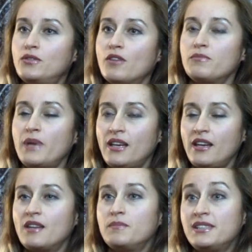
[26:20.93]
of
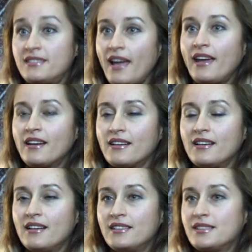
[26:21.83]
making a mistake
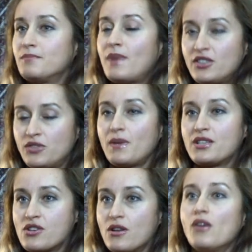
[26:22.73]
is much, much
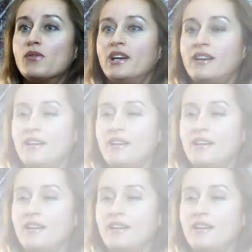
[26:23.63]
lower.